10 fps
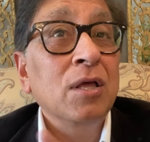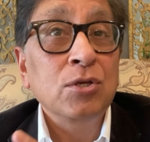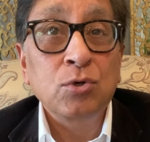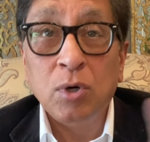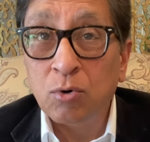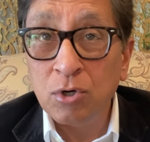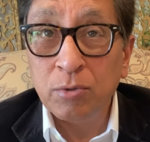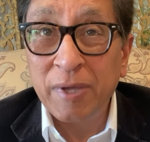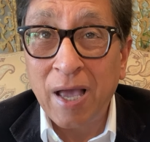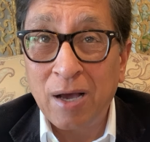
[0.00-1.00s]
You are going to
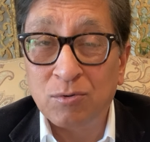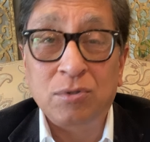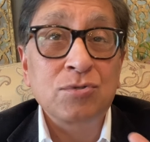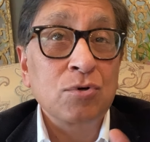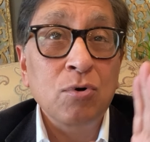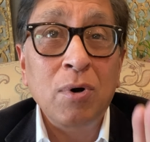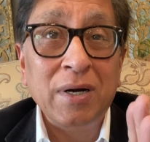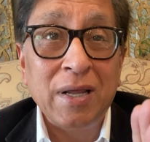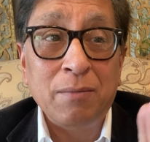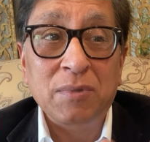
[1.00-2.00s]
be out, so no
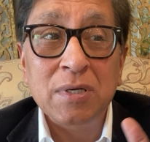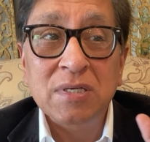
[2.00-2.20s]
attempt.